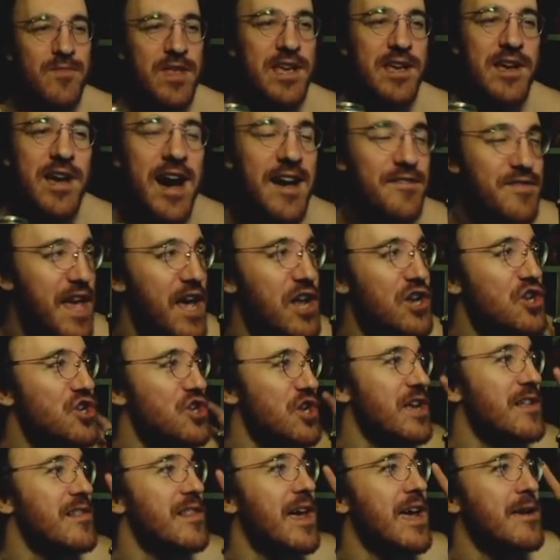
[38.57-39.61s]
He got that
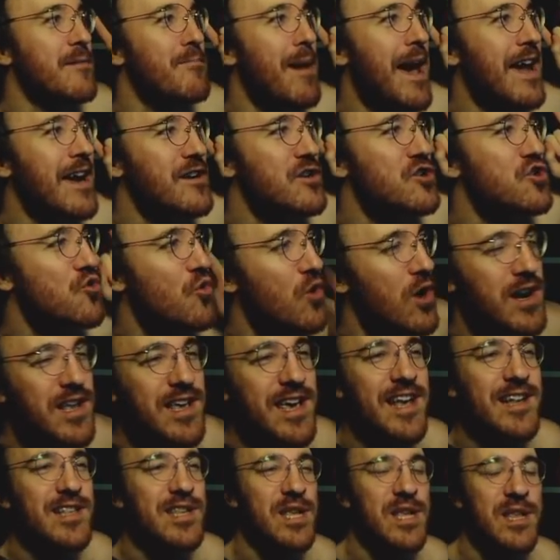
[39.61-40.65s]
shit like back in
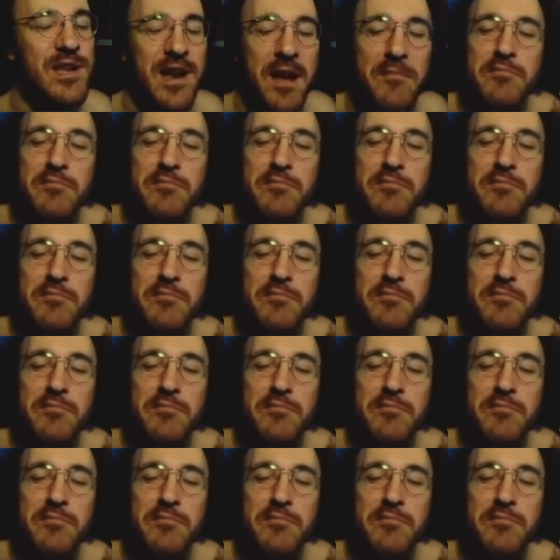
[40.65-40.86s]
2018